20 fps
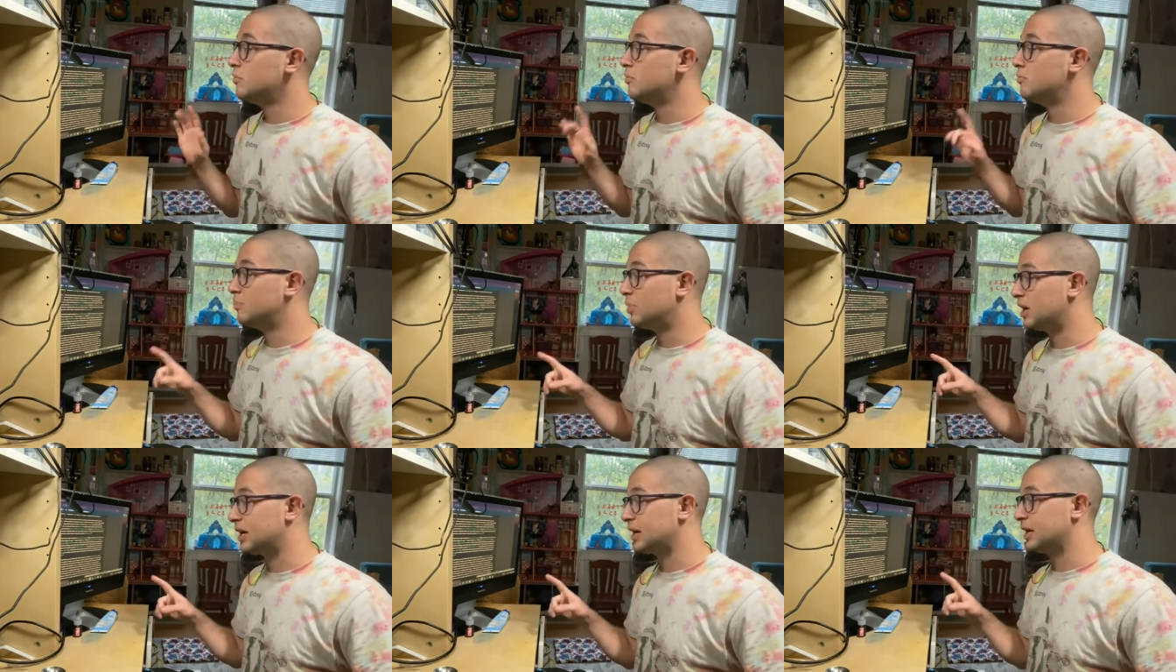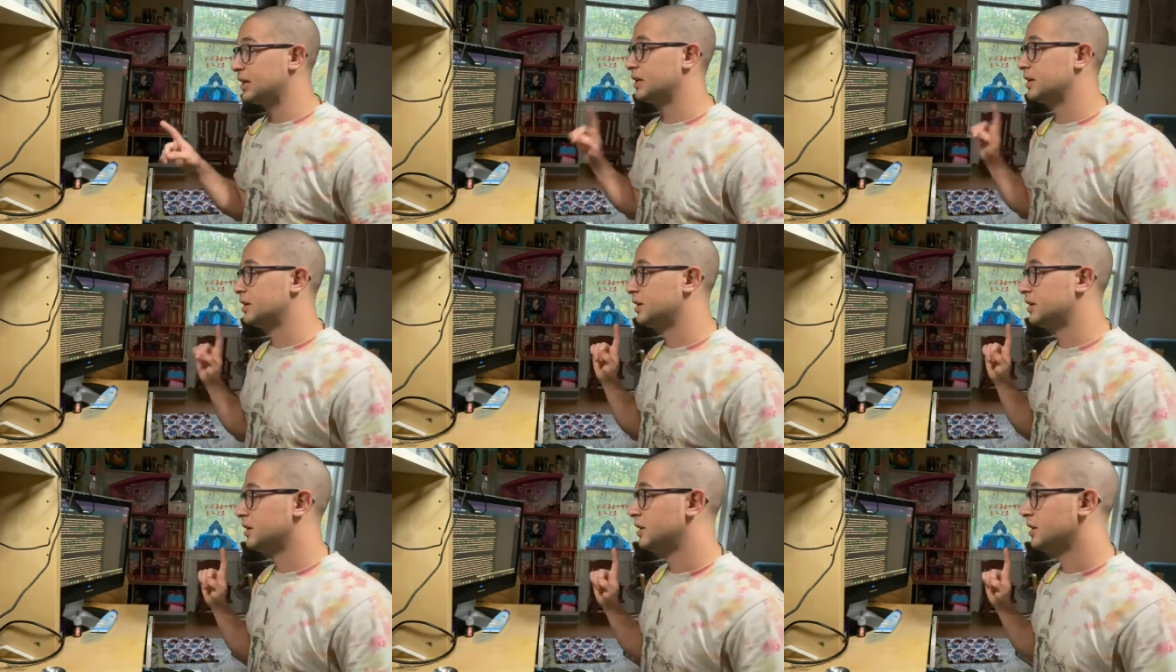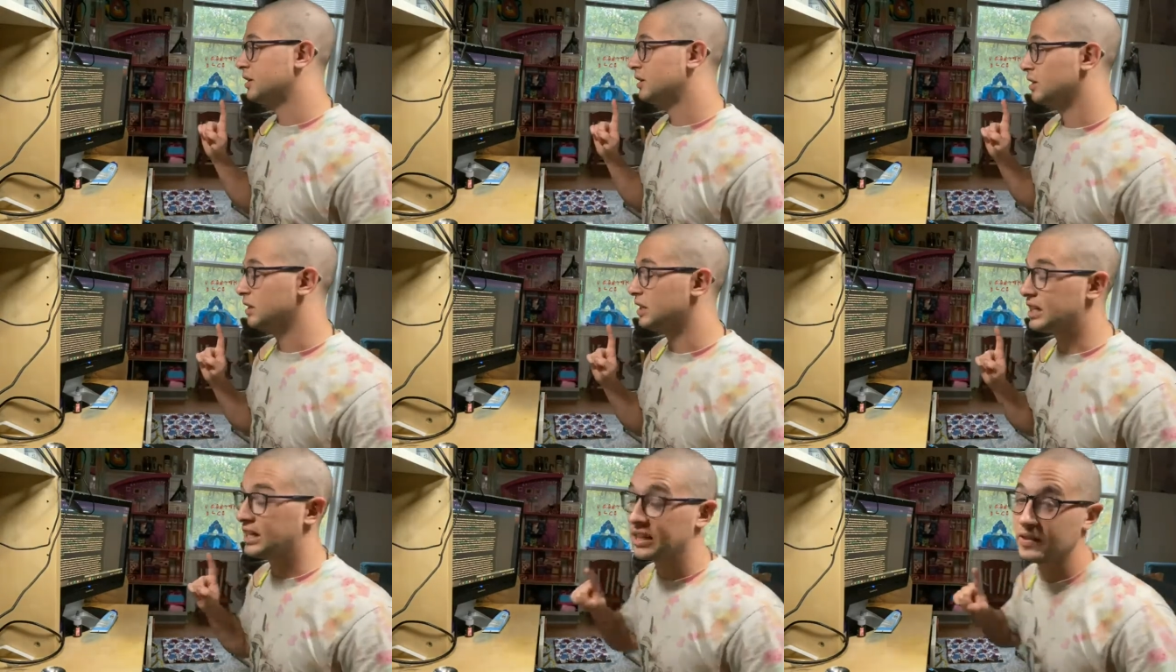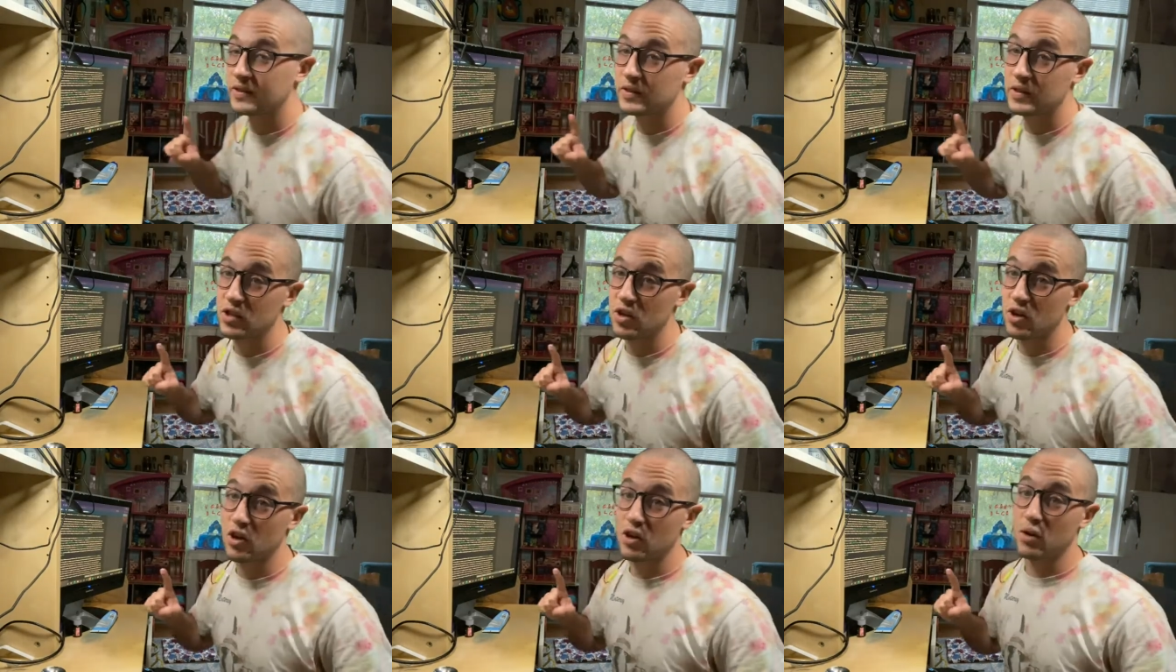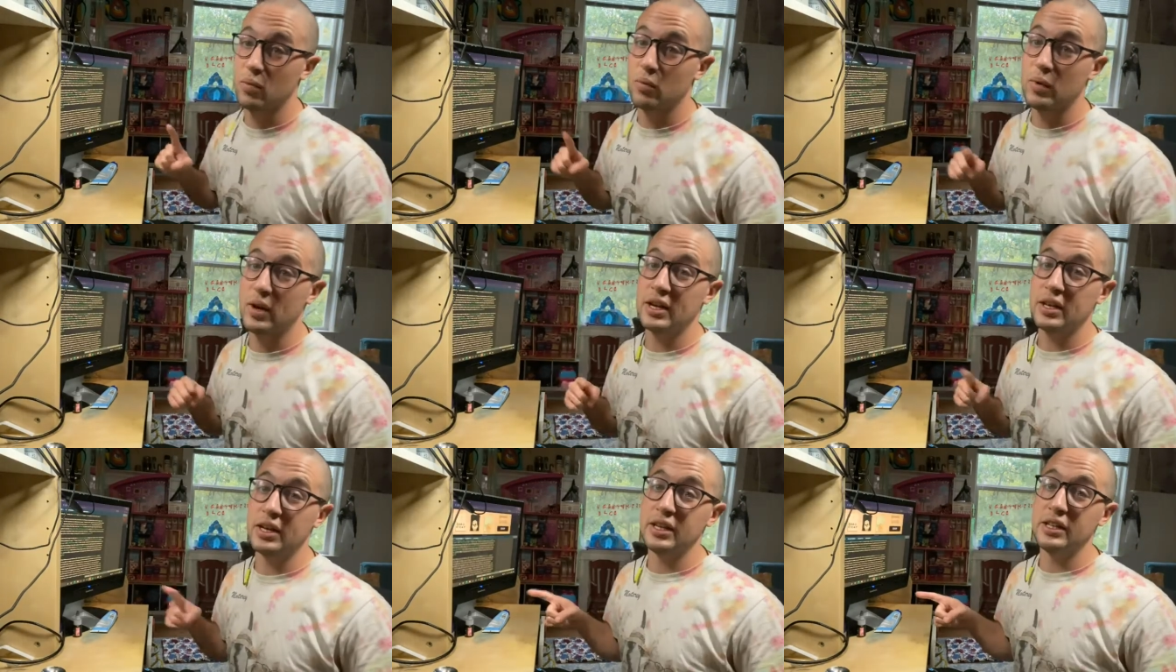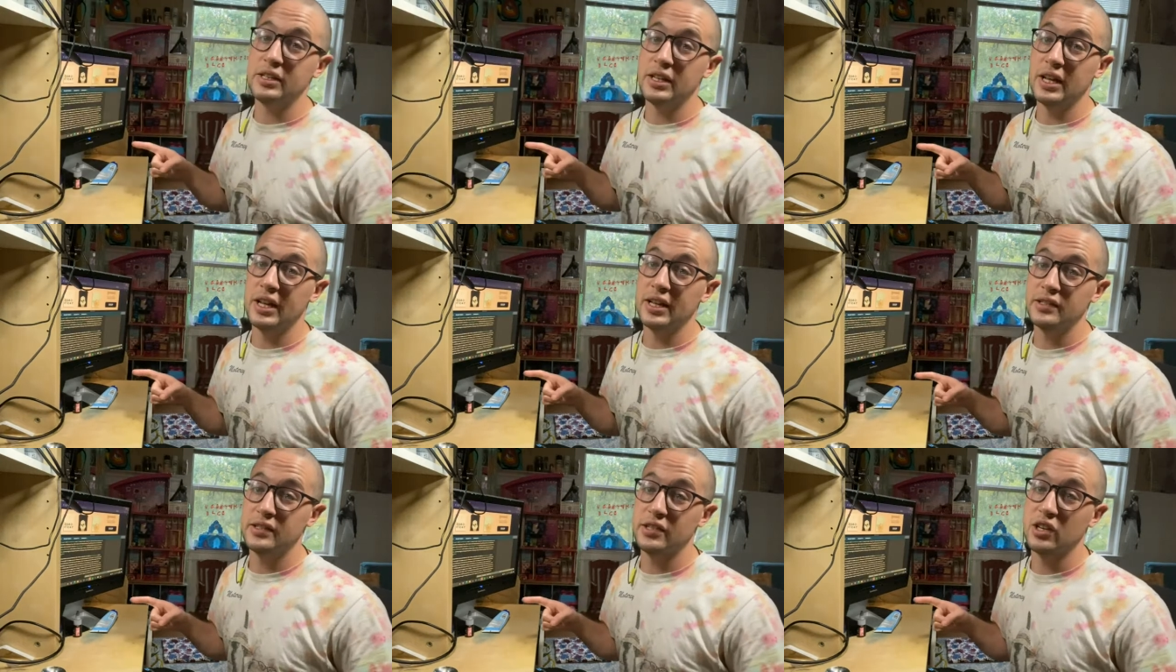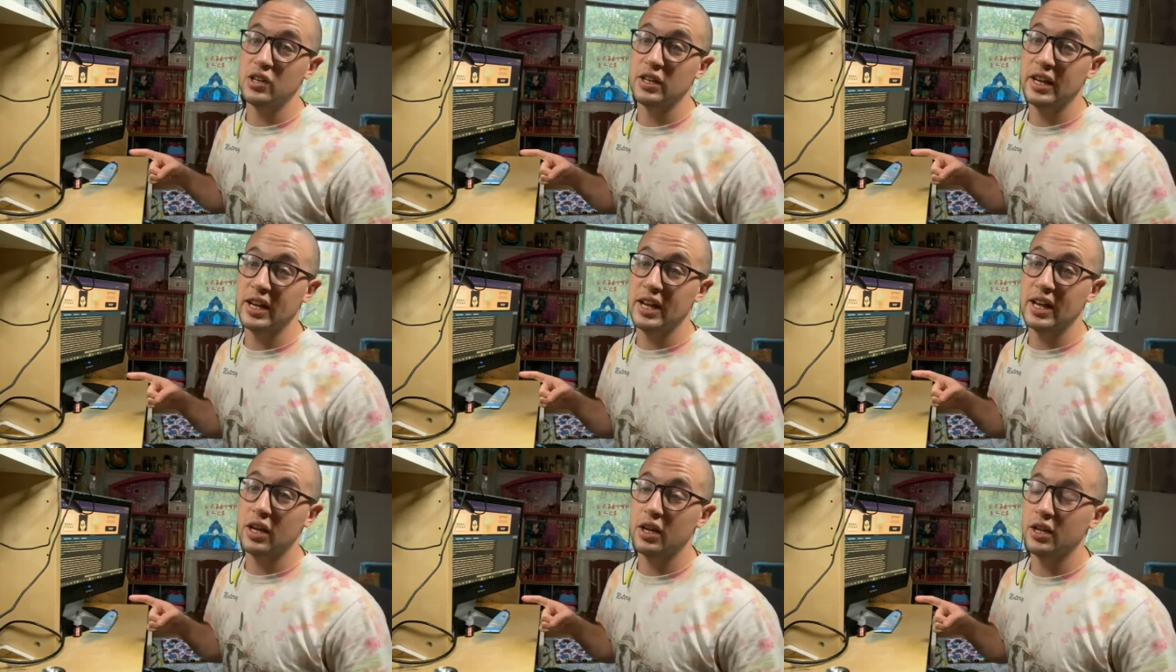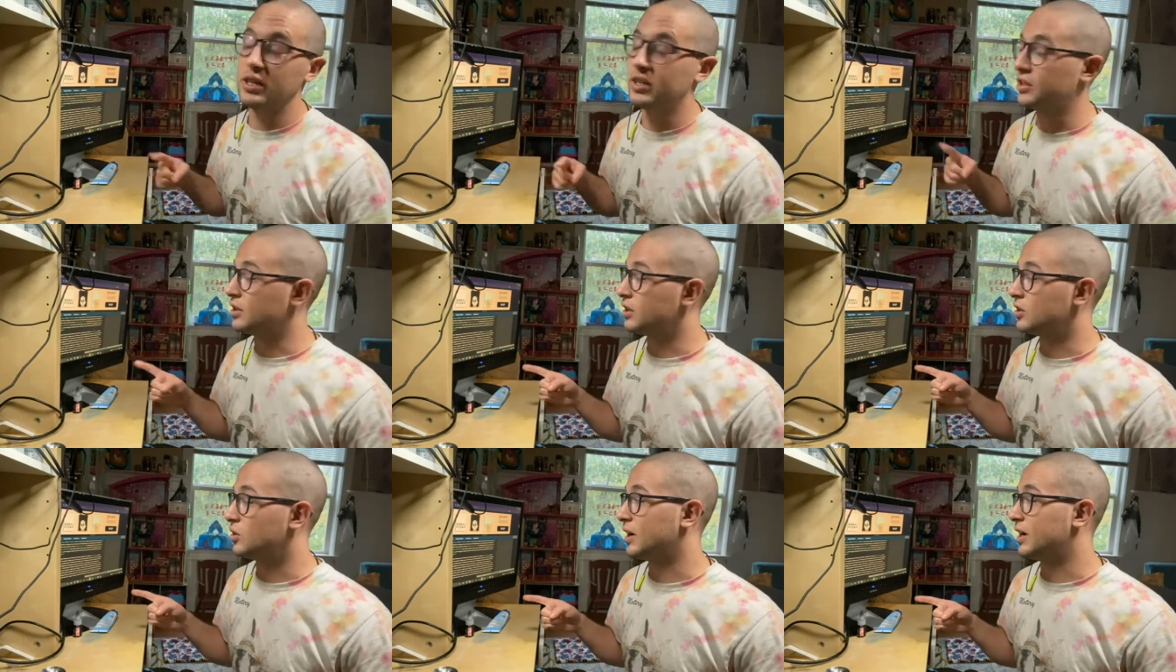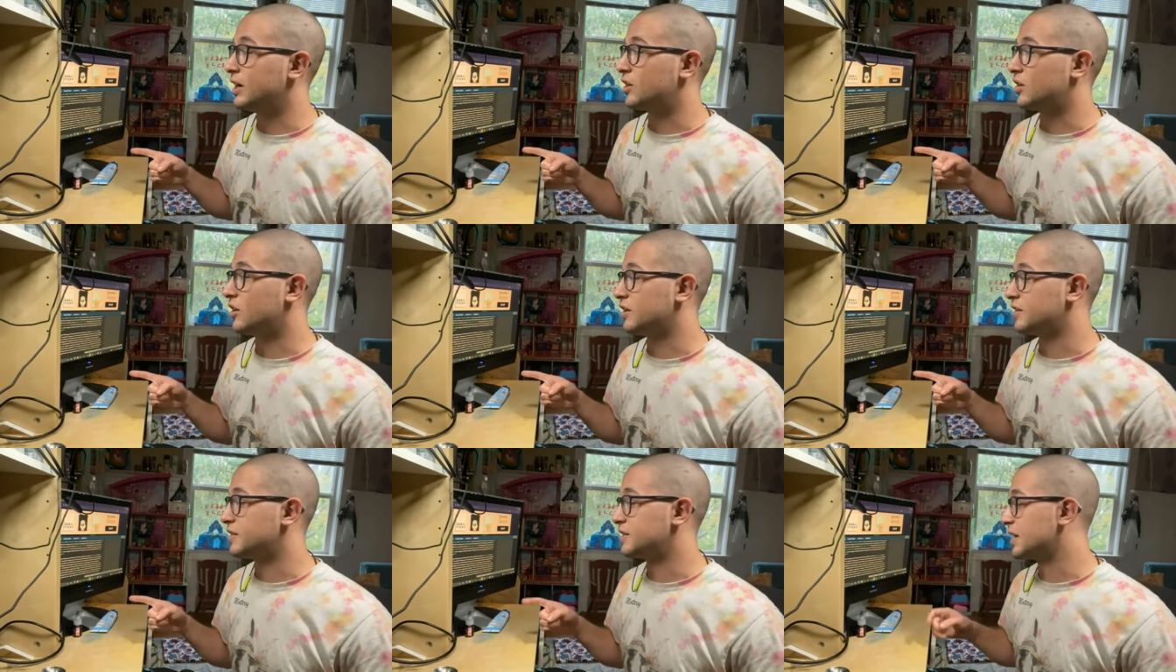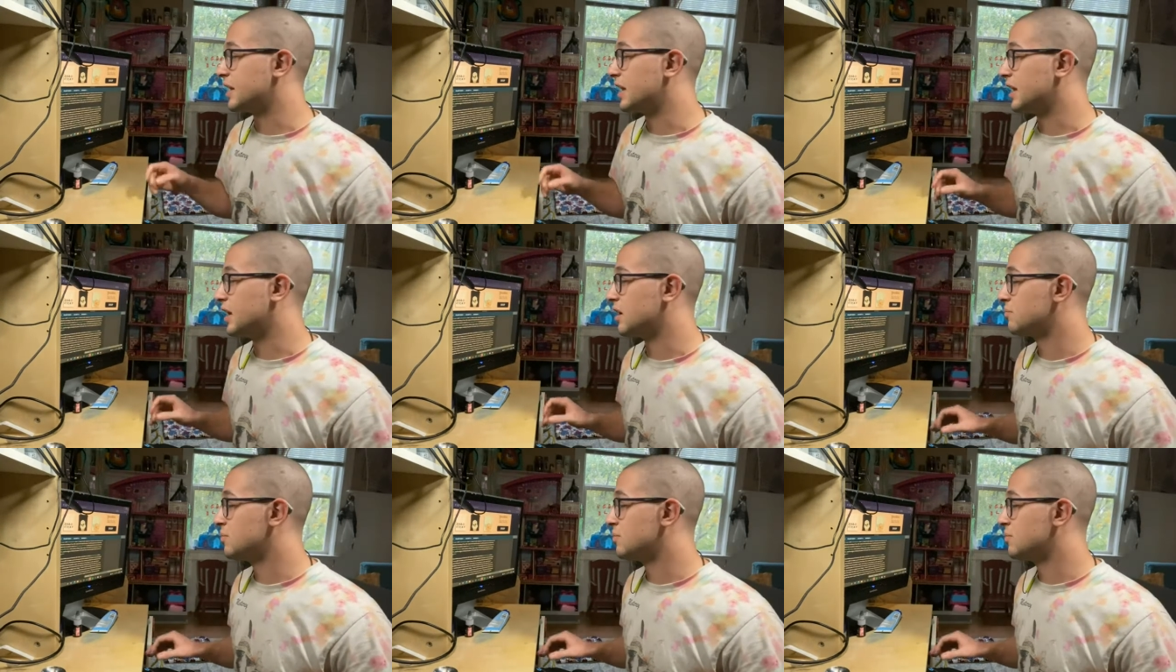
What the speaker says: but the NCR went into the Great Khans camp